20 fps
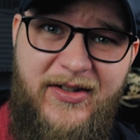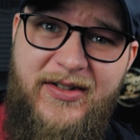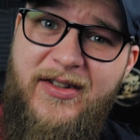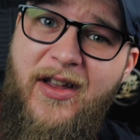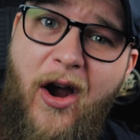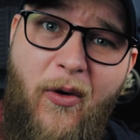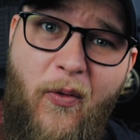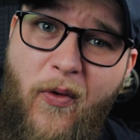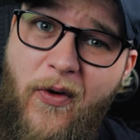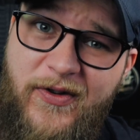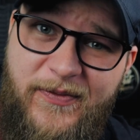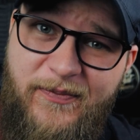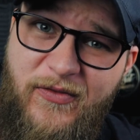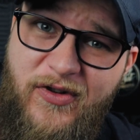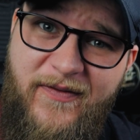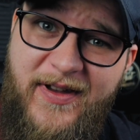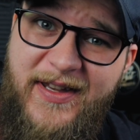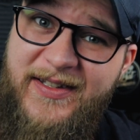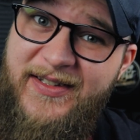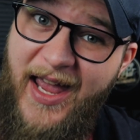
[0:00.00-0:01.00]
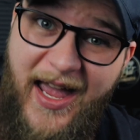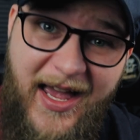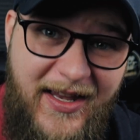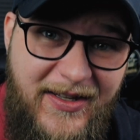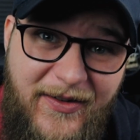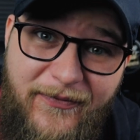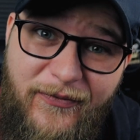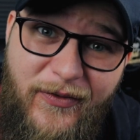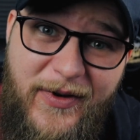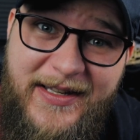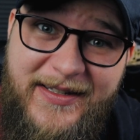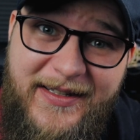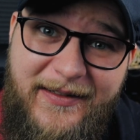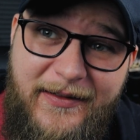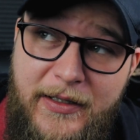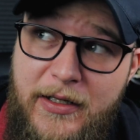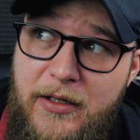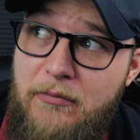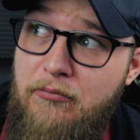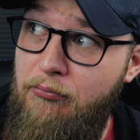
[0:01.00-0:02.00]
the Star Wars movies, as of
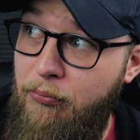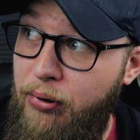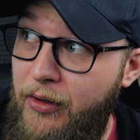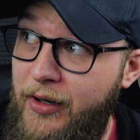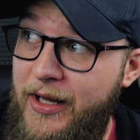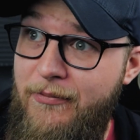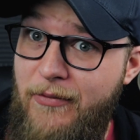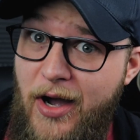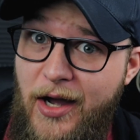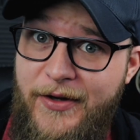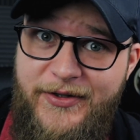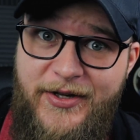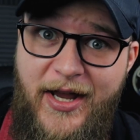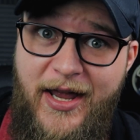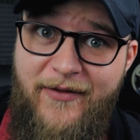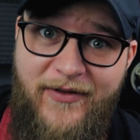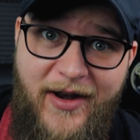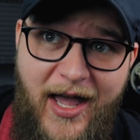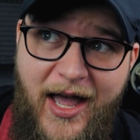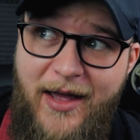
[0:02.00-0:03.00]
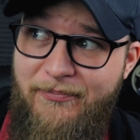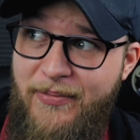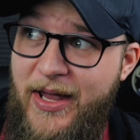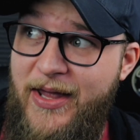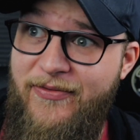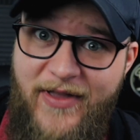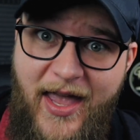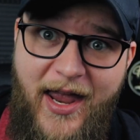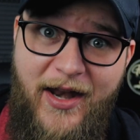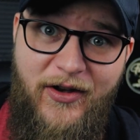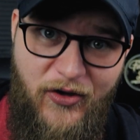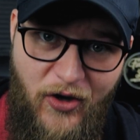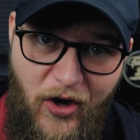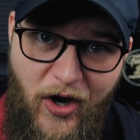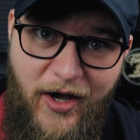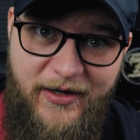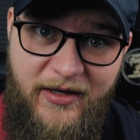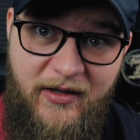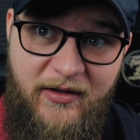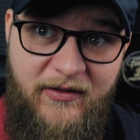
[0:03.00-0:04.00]
recently, pretty much have not been that
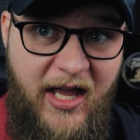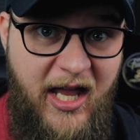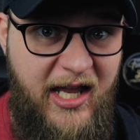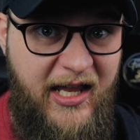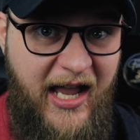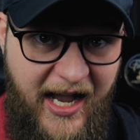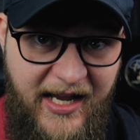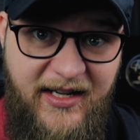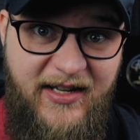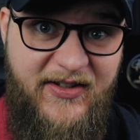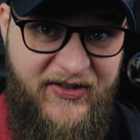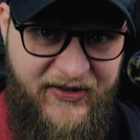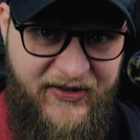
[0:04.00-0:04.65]
good. They kinda